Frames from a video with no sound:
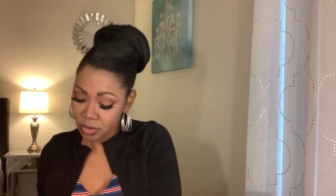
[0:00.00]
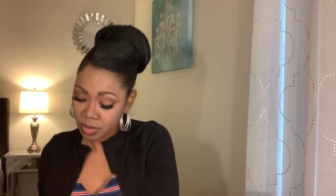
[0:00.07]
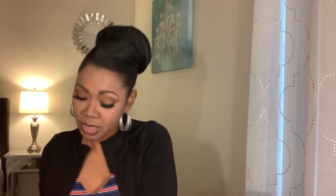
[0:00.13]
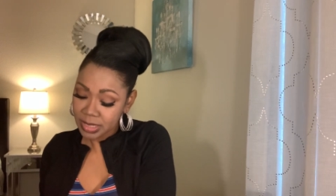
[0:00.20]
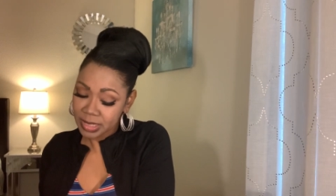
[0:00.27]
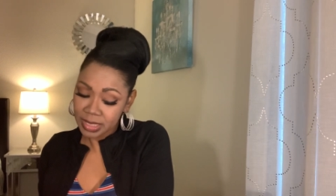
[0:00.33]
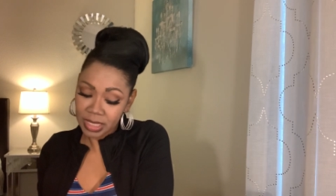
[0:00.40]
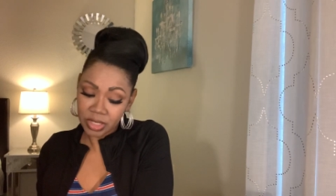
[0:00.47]
I
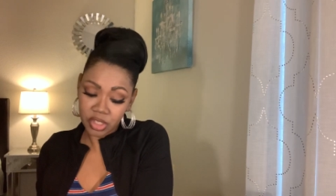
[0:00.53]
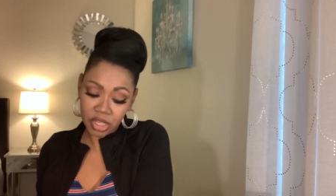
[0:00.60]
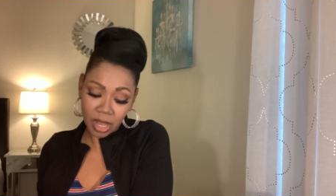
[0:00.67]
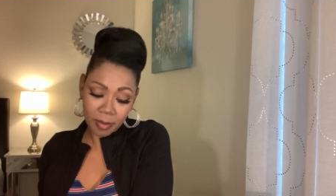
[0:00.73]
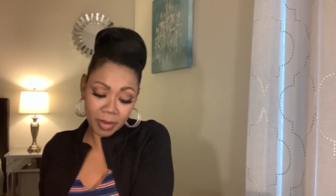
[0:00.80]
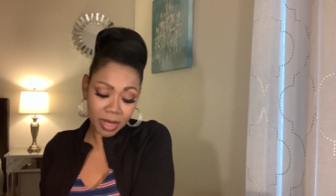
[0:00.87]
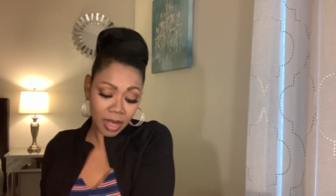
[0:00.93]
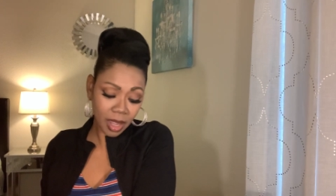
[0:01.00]
see
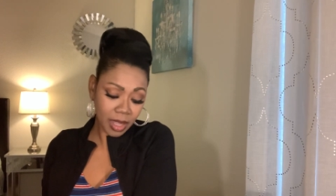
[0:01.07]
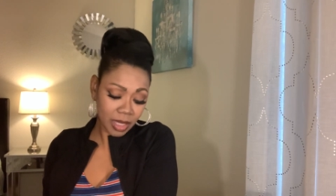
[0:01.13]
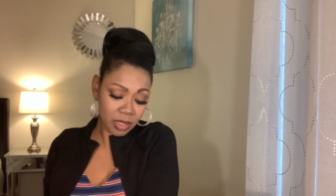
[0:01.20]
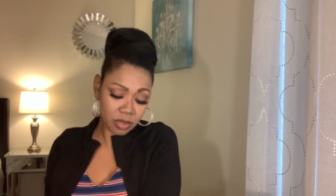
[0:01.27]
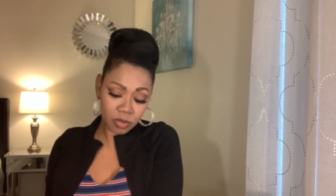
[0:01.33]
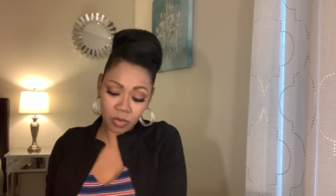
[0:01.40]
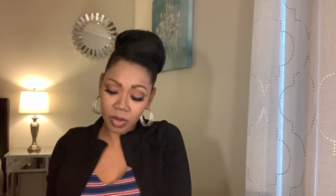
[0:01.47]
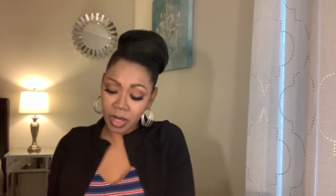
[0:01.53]
Gemini as
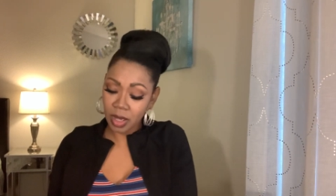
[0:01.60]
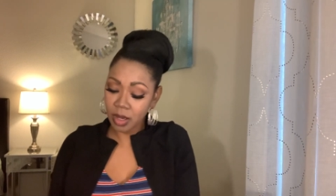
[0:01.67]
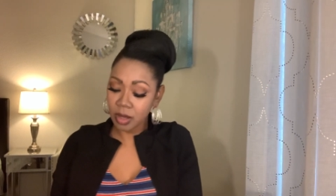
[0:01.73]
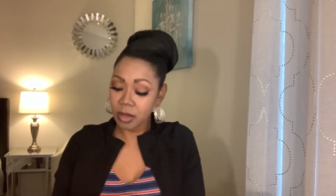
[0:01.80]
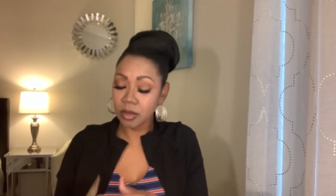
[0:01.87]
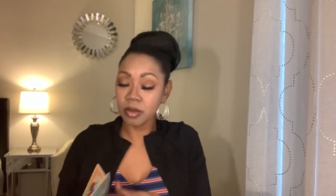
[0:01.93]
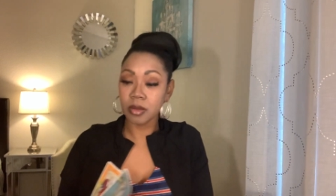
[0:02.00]
well.